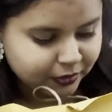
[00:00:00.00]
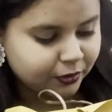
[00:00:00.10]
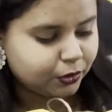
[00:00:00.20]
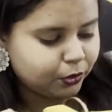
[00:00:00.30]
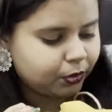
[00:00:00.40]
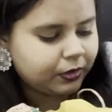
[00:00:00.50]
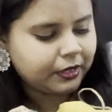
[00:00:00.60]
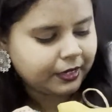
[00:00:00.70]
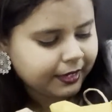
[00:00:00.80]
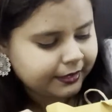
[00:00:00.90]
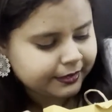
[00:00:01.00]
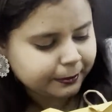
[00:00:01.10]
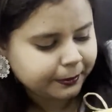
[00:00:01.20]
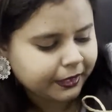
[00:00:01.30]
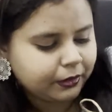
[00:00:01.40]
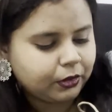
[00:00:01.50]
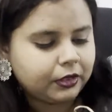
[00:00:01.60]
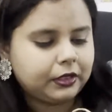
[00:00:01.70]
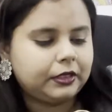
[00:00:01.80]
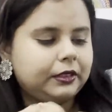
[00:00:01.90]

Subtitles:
So next up I got